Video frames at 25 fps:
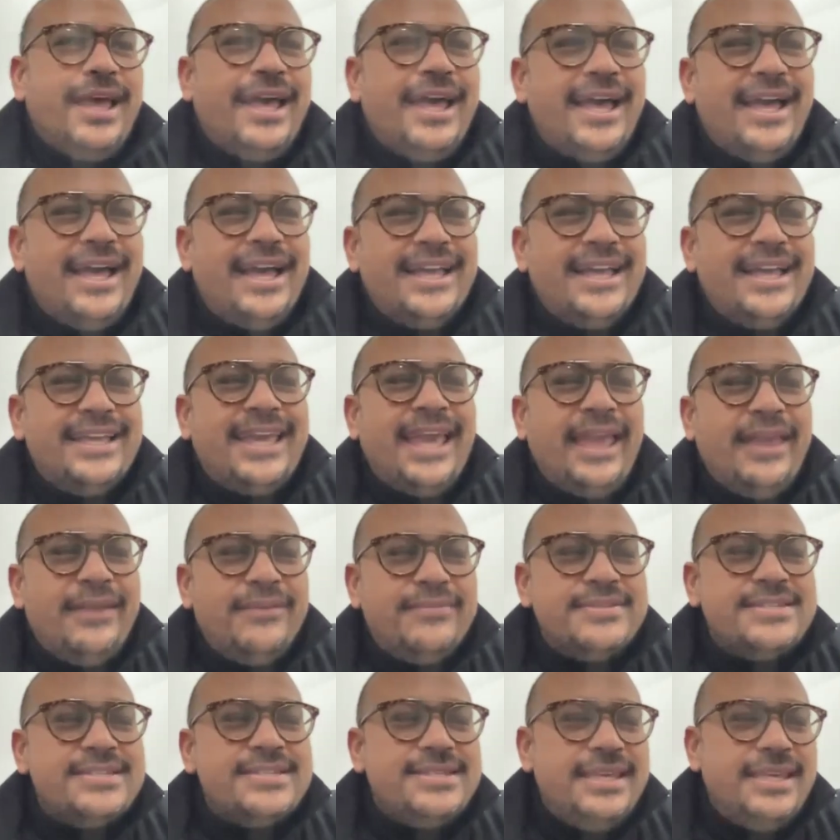
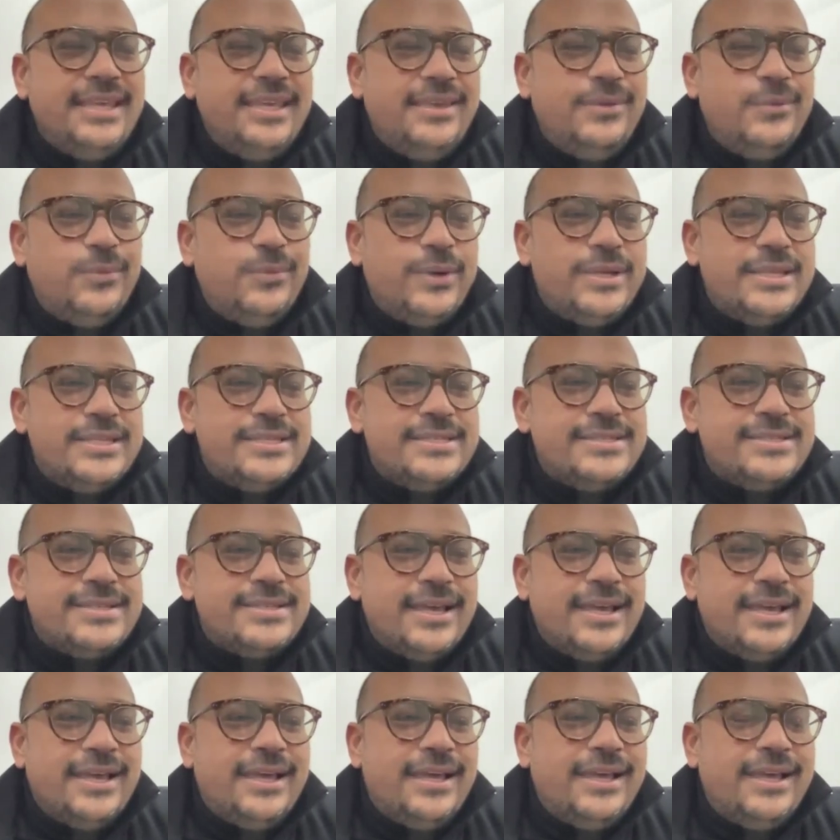KFC was
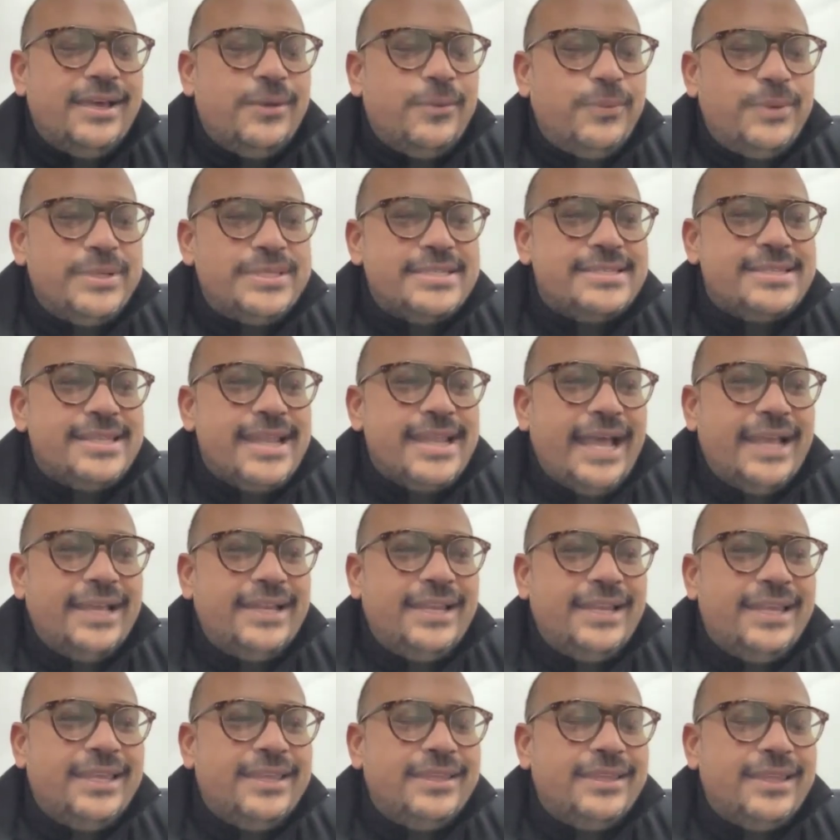
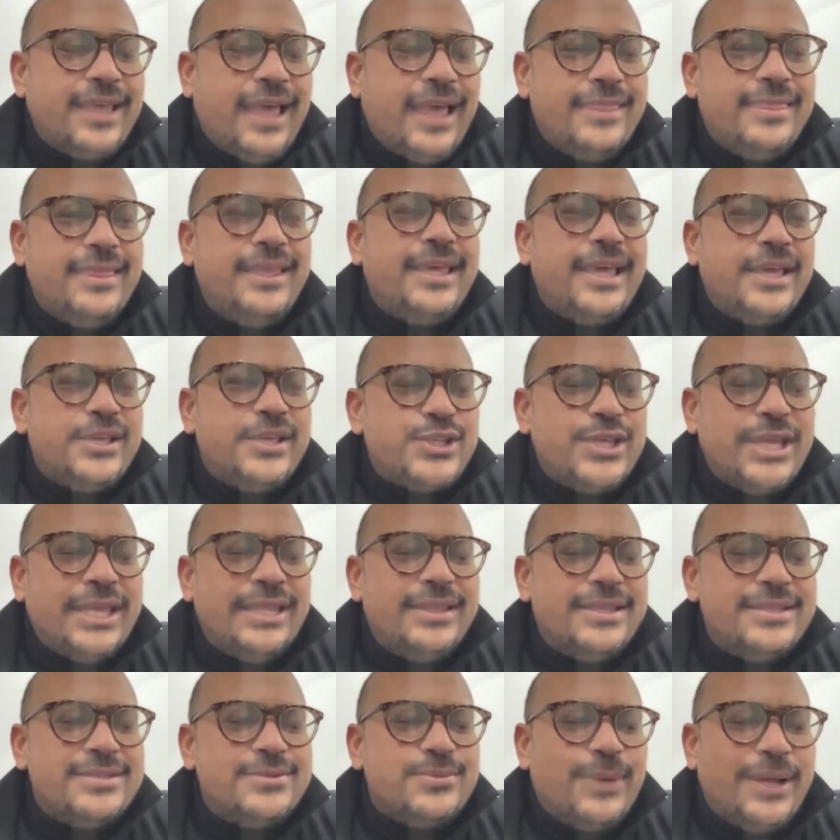struggling. I think I
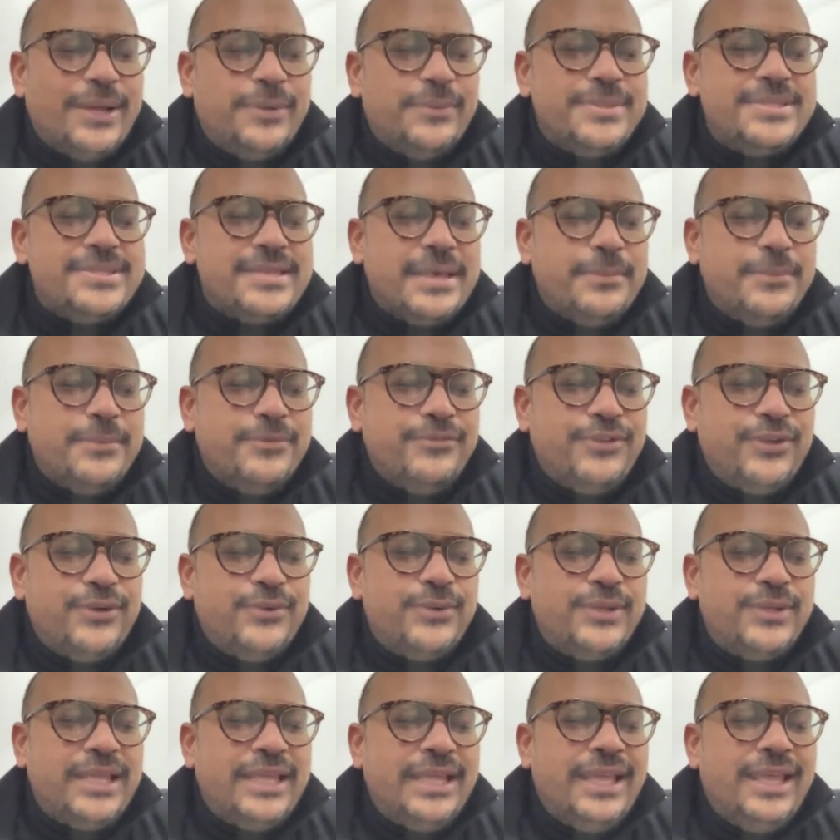shared this one with some of you.
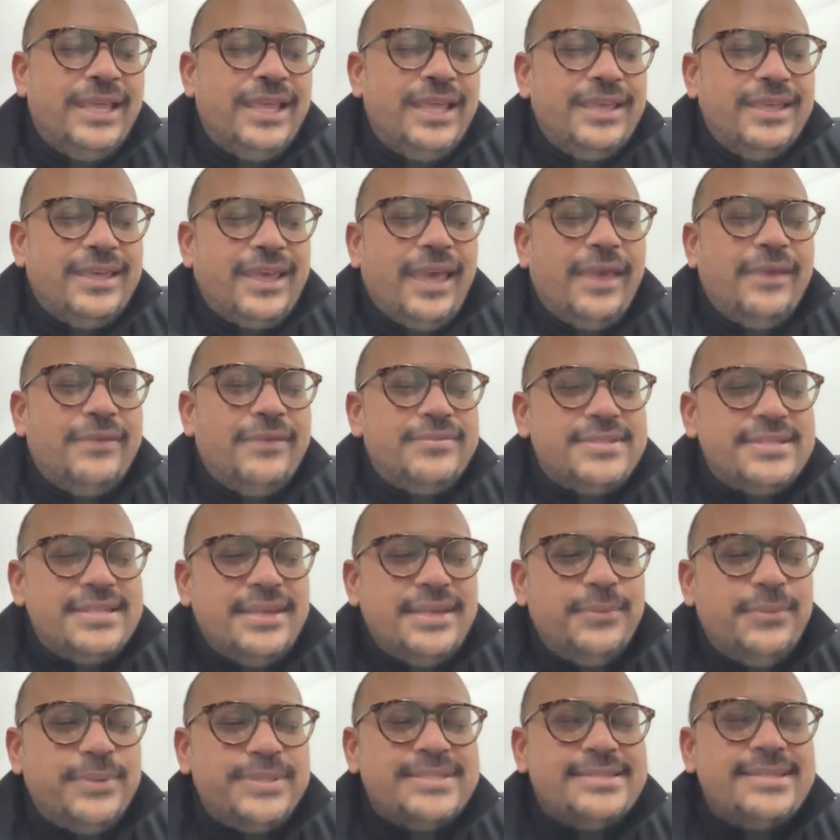
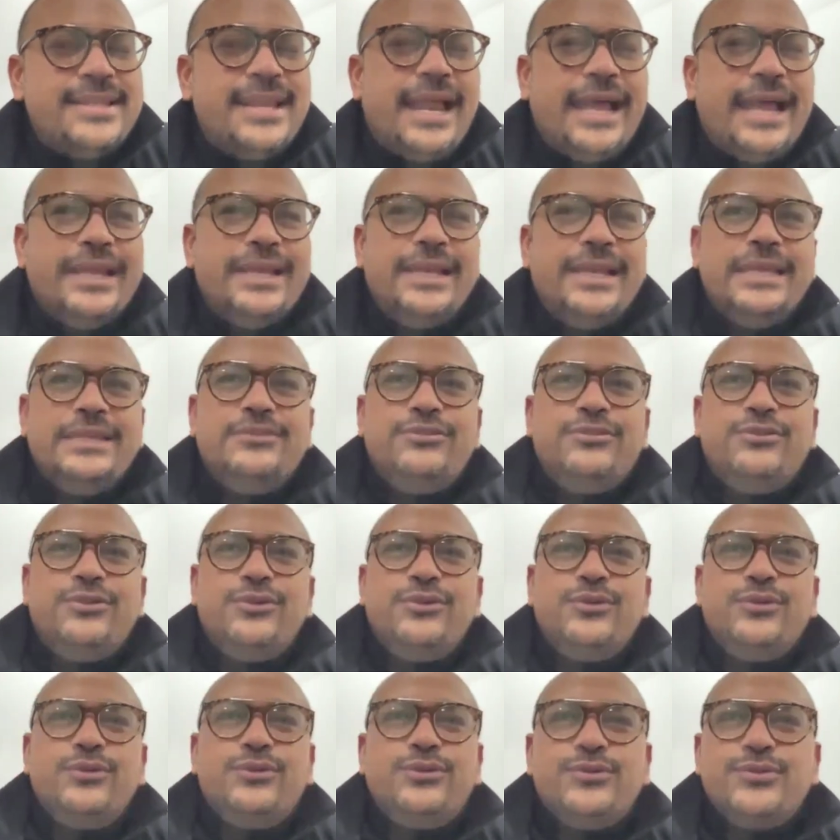KFC was struggling
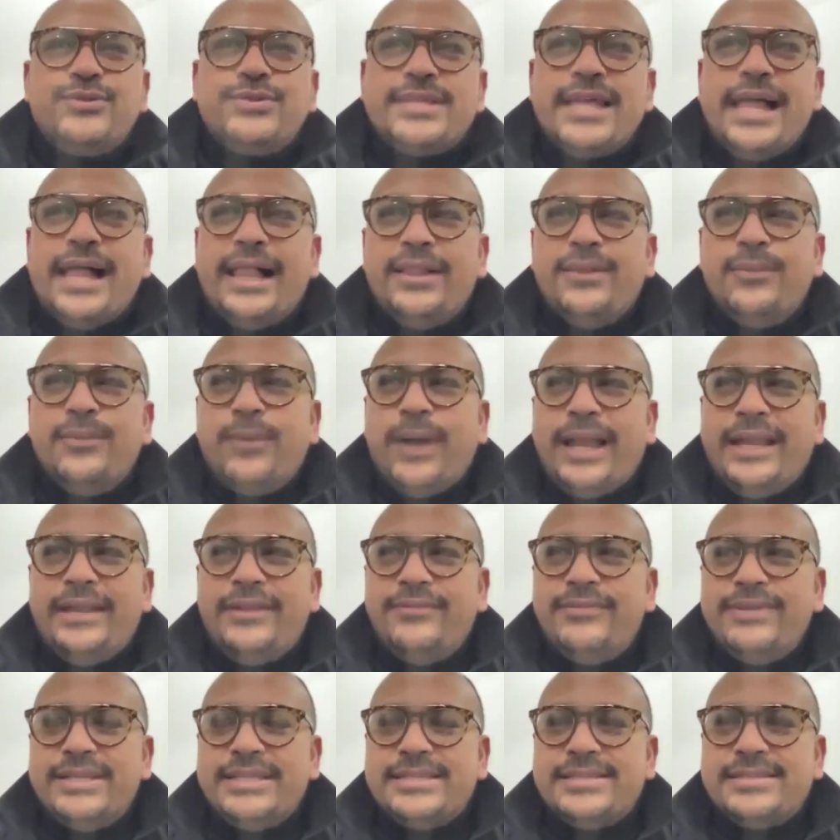to sell one
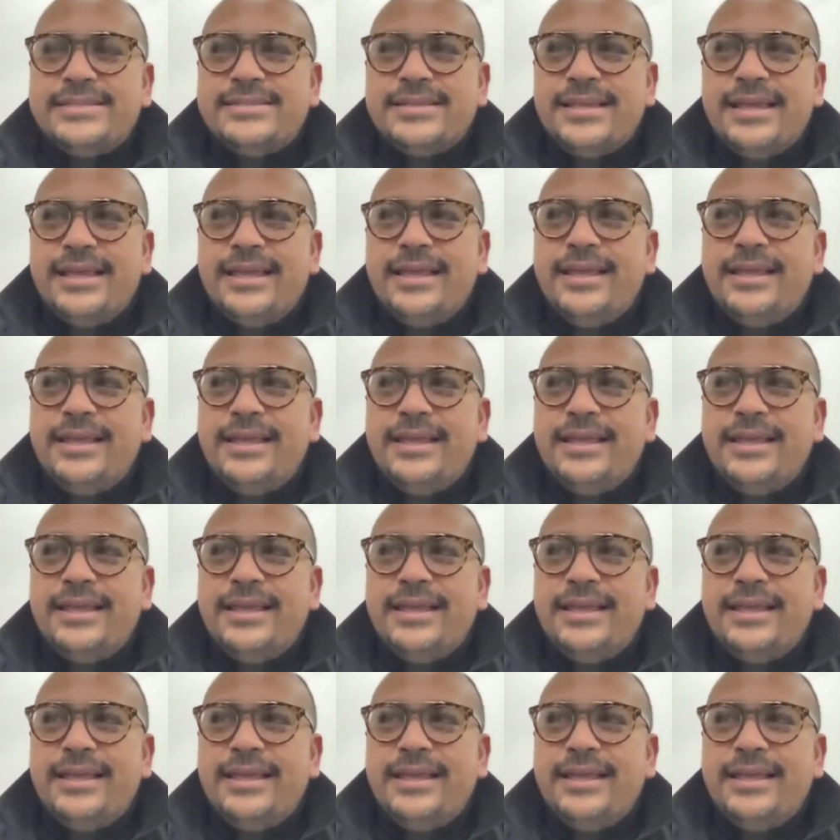of its